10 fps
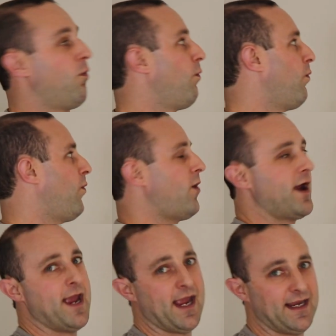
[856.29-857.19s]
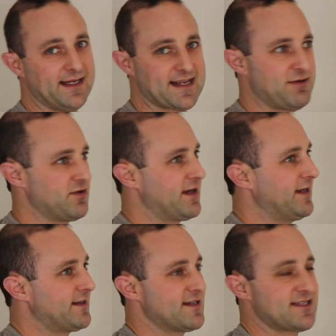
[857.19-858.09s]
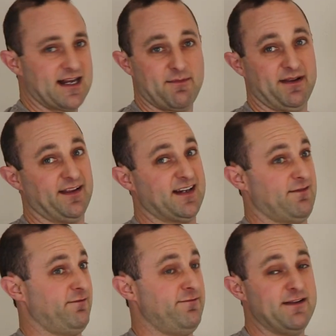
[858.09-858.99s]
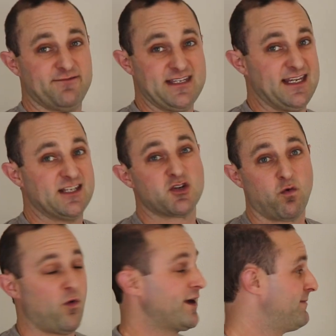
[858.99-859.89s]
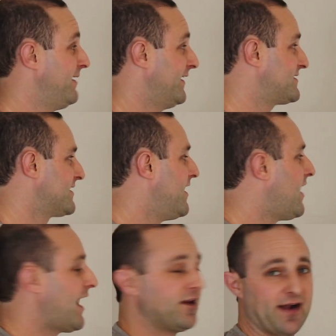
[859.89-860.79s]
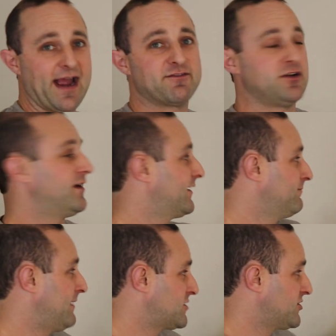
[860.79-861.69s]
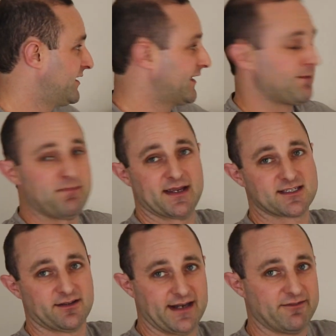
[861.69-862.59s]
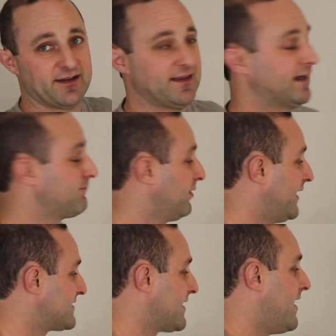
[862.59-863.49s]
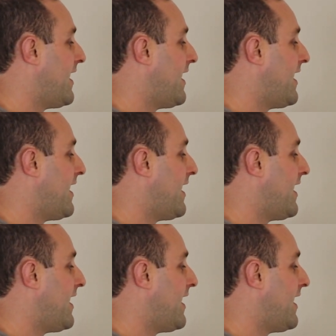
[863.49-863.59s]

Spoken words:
Way easy. I mean, you can get this set up in like 15, 20 minutes, and after you make sure you get the pixel and everything in place.